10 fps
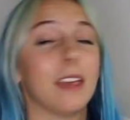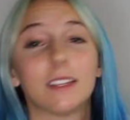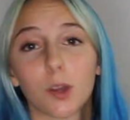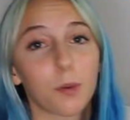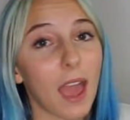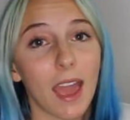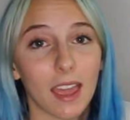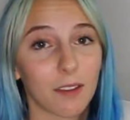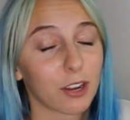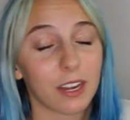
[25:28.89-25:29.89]
It's
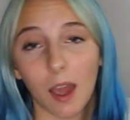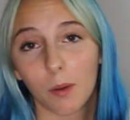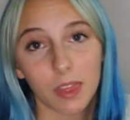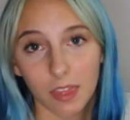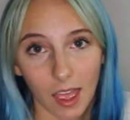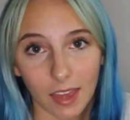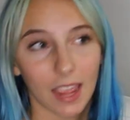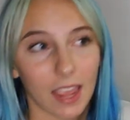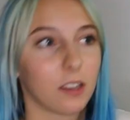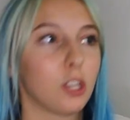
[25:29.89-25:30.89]
okay every now and then,
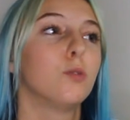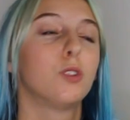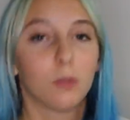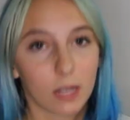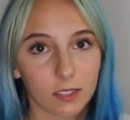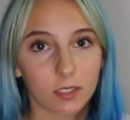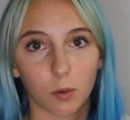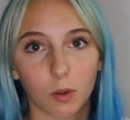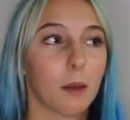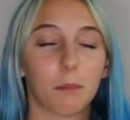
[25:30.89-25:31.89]
and you do need
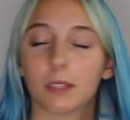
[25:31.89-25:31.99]
sodium,